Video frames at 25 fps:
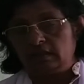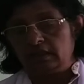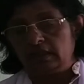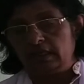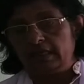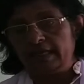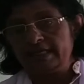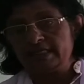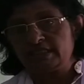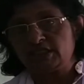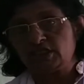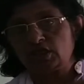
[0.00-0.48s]

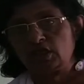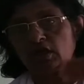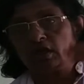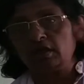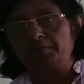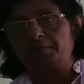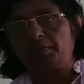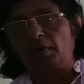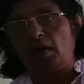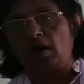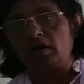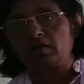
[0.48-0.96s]

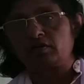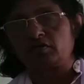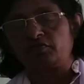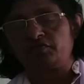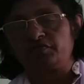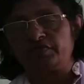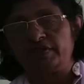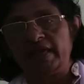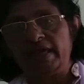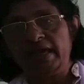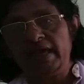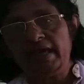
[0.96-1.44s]
Eastern part
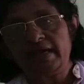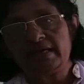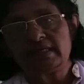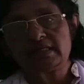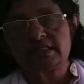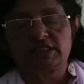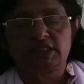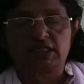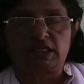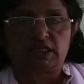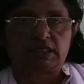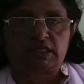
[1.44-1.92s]
of the
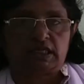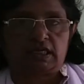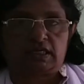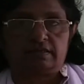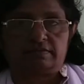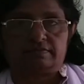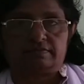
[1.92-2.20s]
city